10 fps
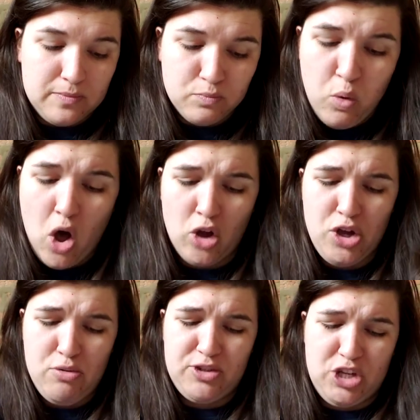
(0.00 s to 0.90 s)
"What are
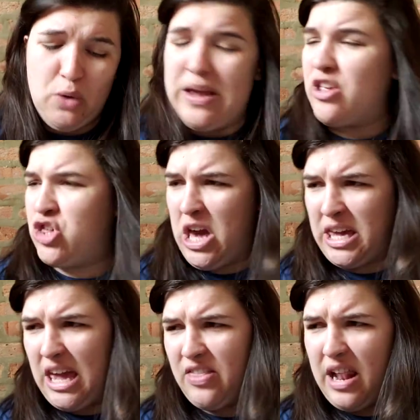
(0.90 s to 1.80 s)
you doing,
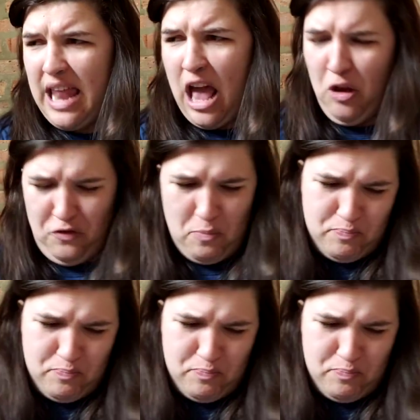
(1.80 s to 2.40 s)
checking the letter for